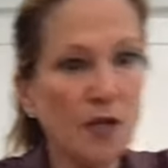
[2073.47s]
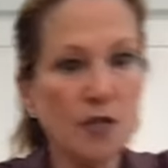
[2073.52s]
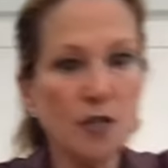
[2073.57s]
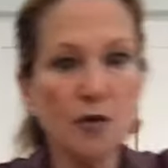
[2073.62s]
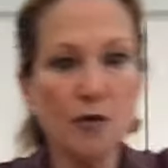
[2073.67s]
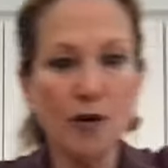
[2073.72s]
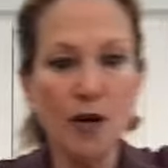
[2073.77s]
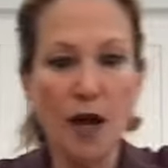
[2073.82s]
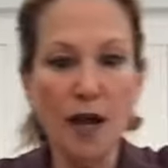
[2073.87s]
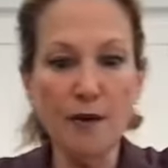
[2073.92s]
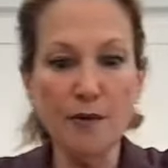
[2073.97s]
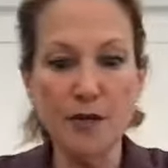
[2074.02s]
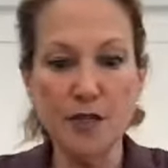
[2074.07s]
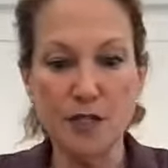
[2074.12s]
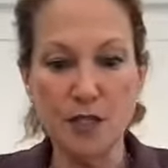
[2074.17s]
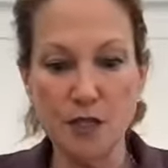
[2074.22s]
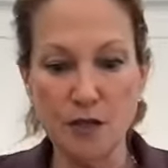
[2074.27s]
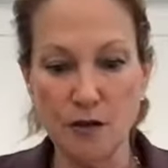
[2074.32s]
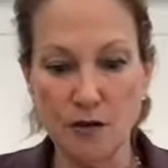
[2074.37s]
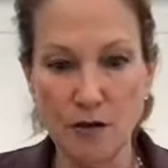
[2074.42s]
so what I
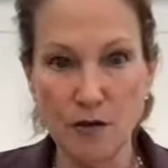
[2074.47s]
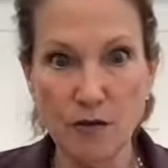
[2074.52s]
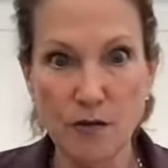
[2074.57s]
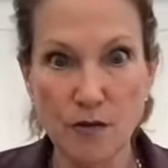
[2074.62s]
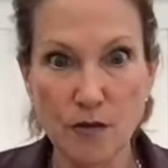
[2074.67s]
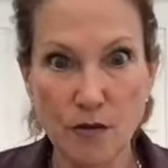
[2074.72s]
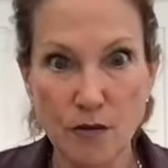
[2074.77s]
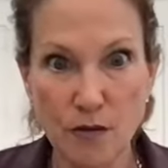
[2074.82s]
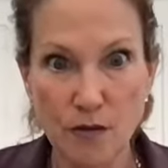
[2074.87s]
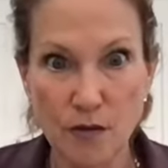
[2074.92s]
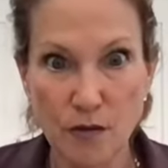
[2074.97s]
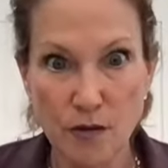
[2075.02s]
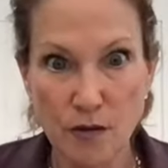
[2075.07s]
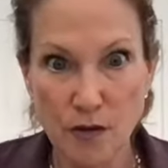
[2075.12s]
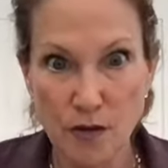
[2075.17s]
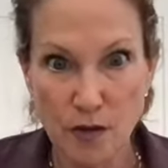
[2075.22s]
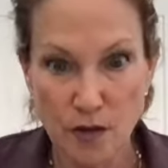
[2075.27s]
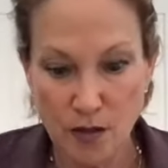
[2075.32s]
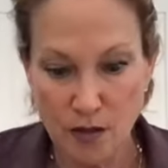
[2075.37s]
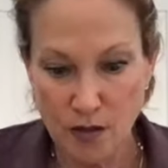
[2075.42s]
would do,
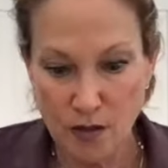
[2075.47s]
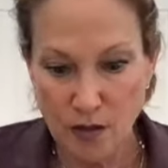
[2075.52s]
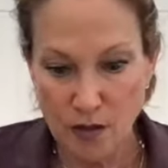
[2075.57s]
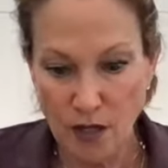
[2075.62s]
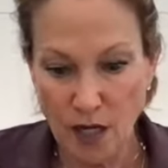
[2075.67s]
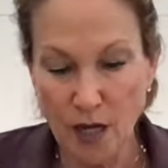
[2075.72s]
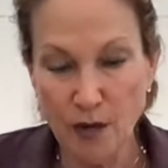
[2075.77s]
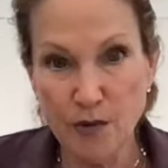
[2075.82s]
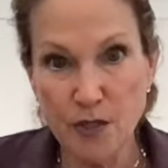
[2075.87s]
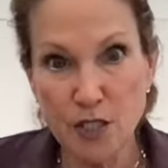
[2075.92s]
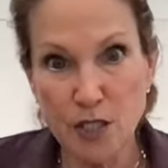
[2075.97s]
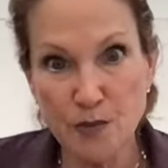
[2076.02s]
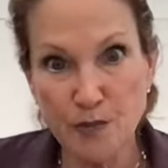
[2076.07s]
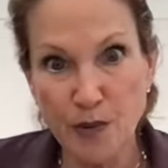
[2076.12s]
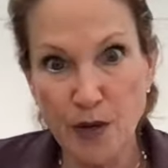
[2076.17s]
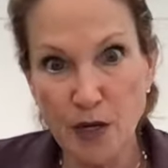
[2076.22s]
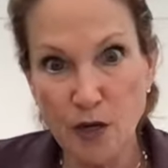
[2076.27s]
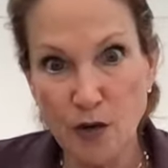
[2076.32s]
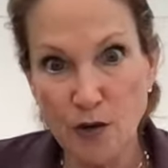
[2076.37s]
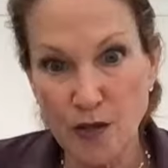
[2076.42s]
I would
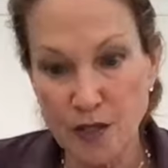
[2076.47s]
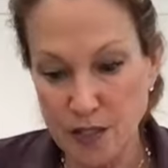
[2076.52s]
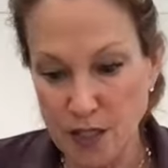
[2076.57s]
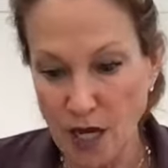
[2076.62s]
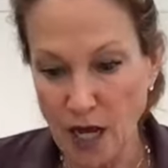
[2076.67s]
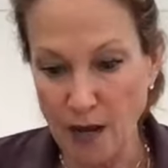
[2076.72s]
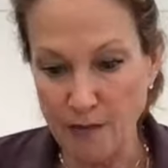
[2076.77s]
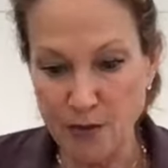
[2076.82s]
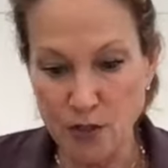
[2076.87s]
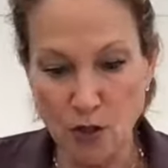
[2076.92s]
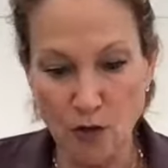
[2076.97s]
sprinkle the top.